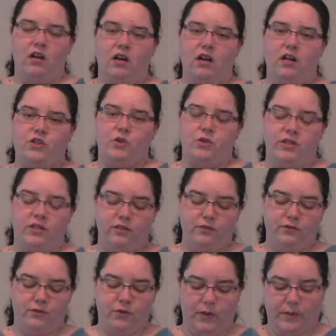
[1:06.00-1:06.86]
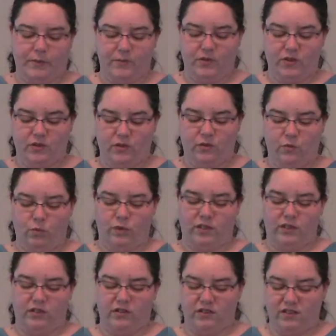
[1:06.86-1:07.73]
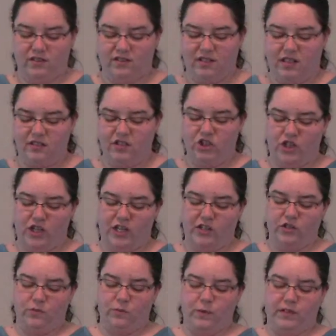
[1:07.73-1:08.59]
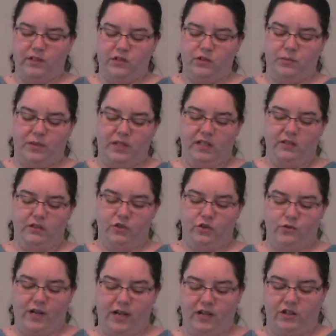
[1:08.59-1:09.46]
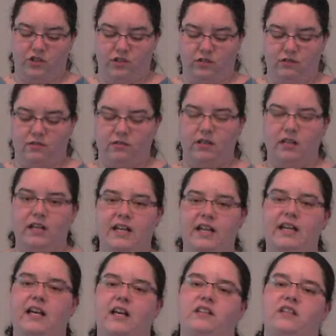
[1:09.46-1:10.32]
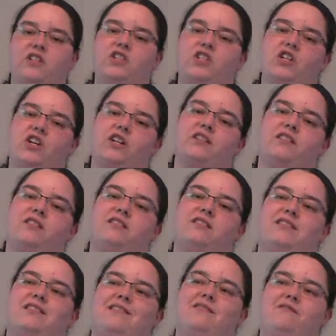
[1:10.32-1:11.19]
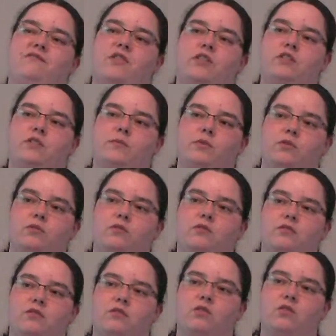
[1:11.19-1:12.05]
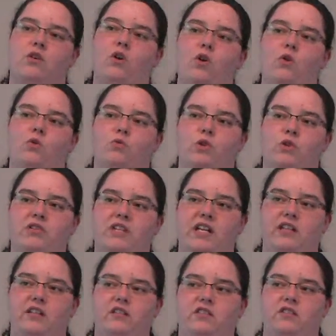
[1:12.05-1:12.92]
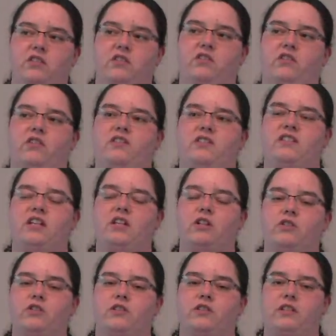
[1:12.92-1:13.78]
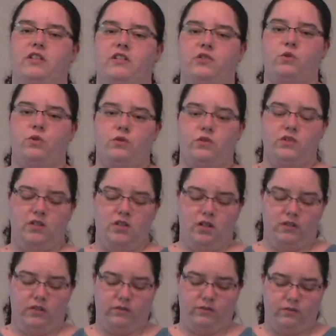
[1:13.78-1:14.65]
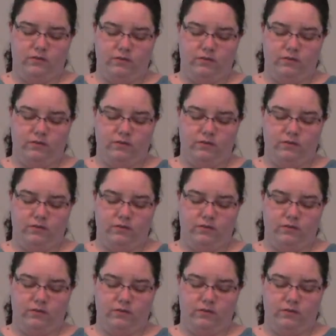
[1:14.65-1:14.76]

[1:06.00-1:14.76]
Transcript: A tornado forms when there is a sudden change in wind speed and direction, and this causes an invisible rotating cylinder that is horizontal.